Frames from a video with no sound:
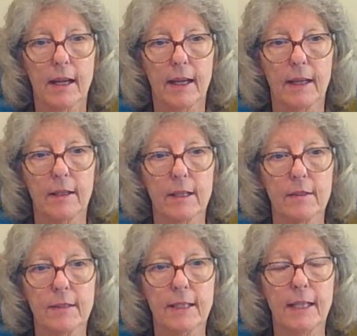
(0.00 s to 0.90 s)
it
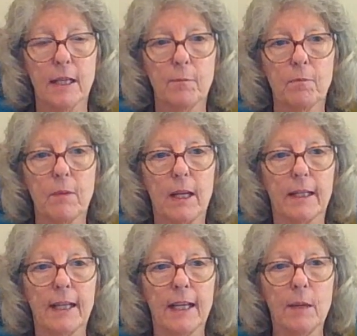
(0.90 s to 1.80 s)
is keep
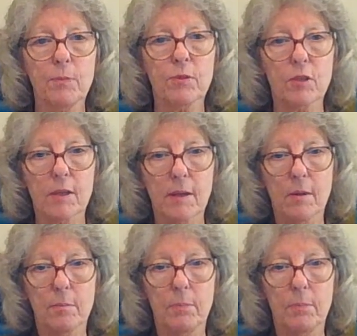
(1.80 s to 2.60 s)
it keeps